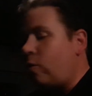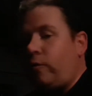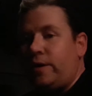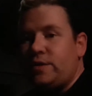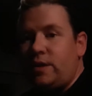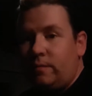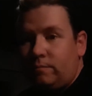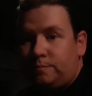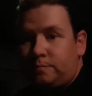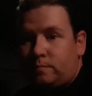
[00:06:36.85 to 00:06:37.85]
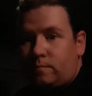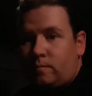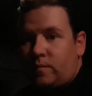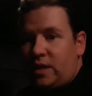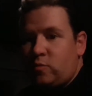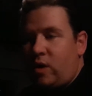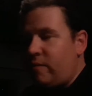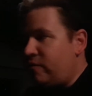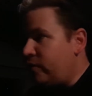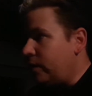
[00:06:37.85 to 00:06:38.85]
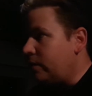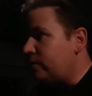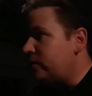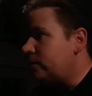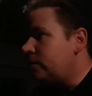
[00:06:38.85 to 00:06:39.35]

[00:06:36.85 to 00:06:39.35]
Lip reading: crazy. That's what I'm in fear of.